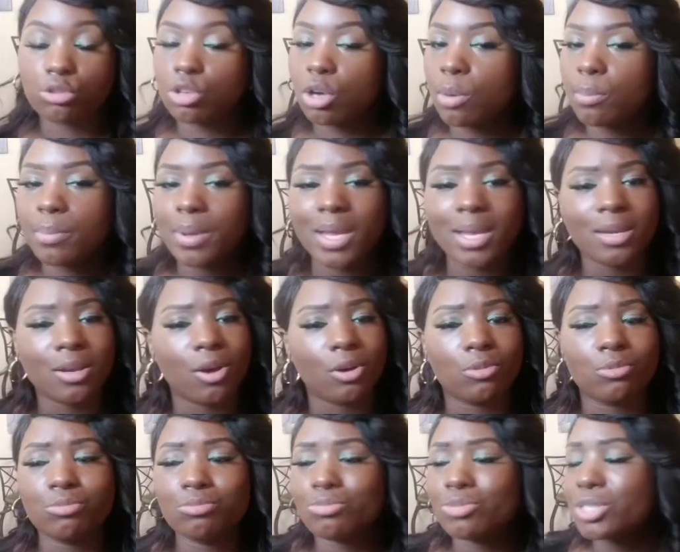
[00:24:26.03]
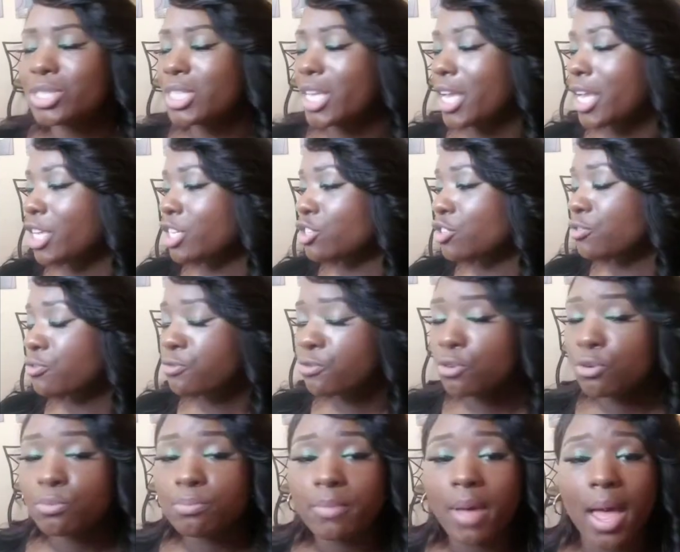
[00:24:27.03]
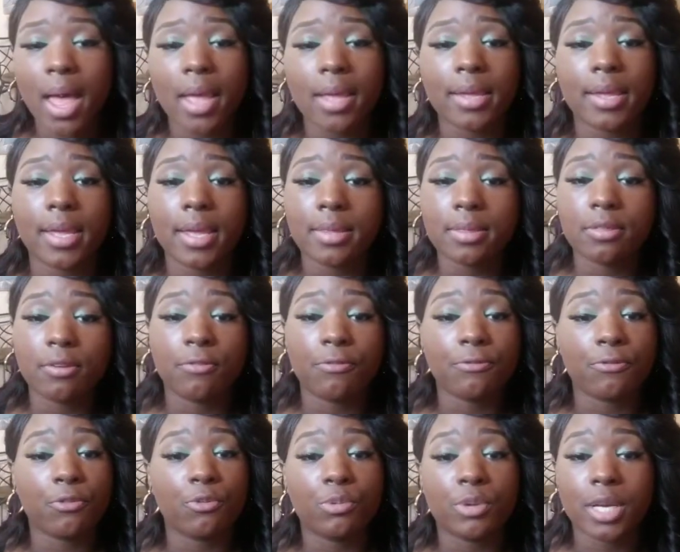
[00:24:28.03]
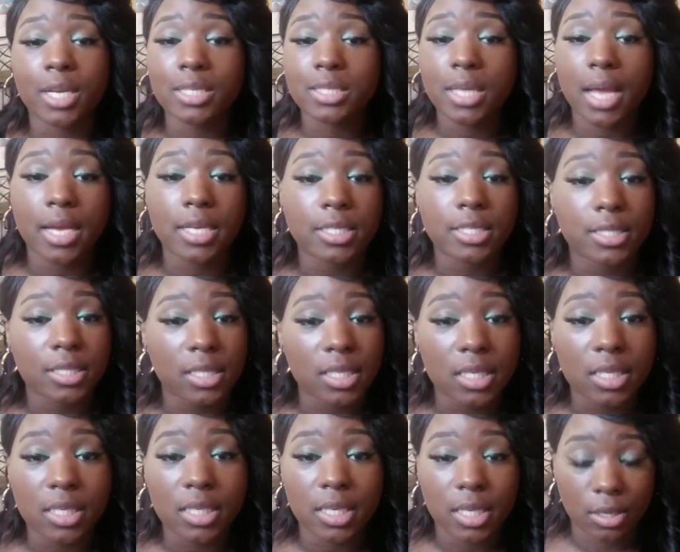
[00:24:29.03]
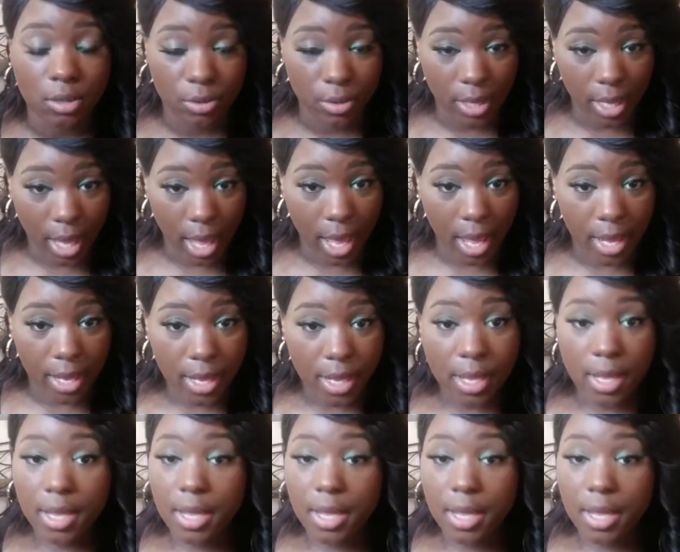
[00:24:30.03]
Don't be no stingy fruit, man. Get the fruit that tastes good, okay?